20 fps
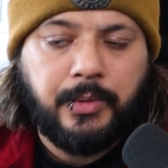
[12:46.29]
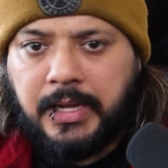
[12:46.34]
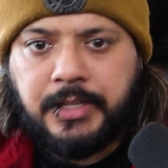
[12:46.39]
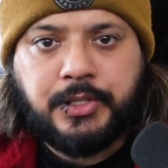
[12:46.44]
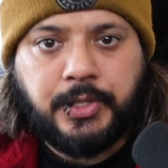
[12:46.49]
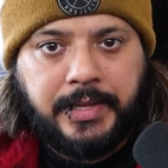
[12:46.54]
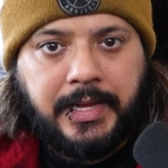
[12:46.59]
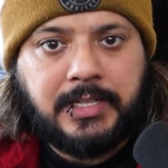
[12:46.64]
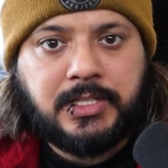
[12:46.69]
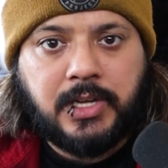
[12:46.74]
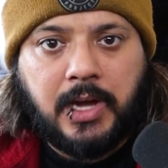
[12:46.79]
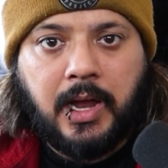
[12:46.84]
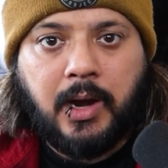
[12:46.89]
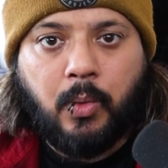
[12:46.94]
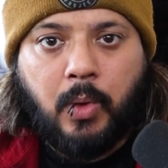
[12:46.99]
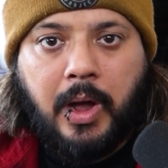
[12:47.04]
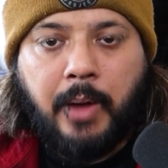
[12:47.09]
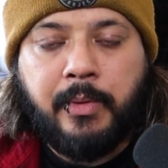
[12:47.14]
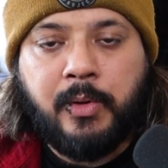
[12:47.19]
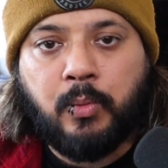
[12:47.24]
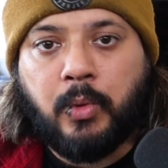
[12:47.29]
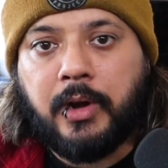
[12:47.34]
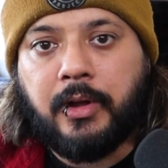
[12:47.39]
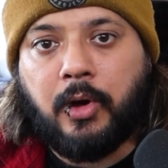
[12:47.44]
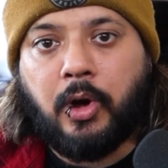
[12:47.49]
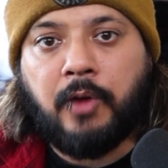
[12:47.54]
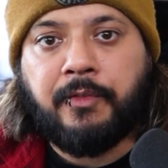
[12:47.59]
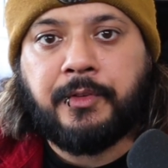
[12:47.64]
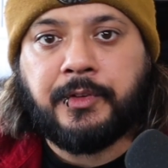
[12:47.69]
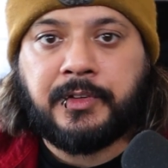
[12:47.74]
And so that's kind of why we want to
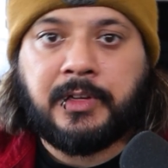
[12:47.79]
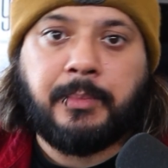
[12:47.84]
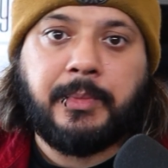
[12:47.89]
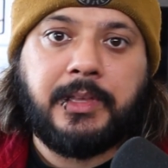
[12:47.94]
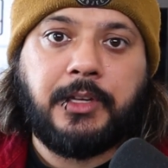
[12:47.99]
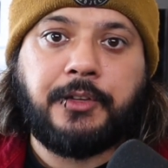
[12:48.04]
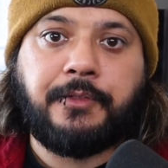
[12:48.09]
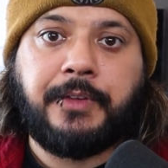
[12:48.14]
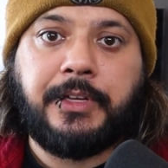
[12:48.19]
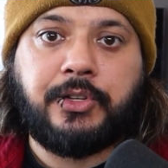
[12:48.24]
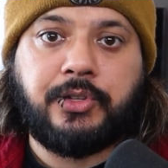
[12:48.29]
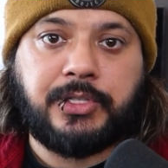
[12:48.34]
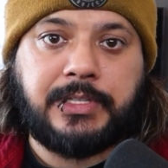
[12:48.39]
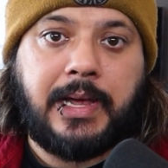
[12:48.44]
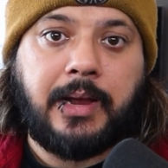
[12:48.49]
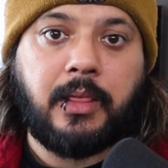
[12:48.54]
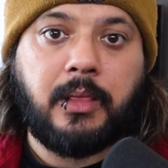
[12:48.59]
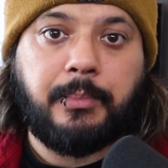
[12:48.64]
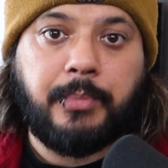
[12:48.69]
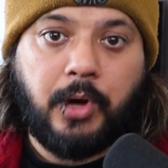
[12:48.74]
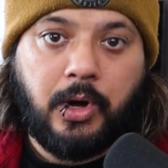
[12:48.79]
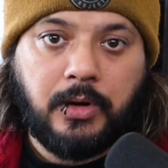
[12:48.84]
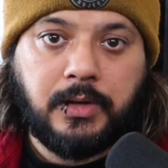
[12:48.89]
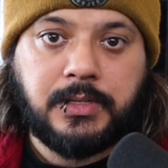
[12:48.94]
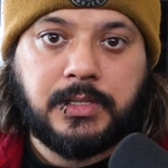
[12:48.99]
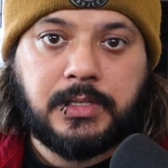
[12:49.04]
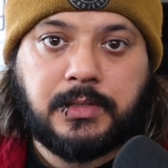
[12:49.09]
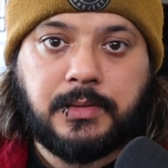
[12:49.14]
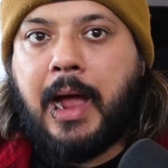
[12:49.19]
offer some of these features out of the box.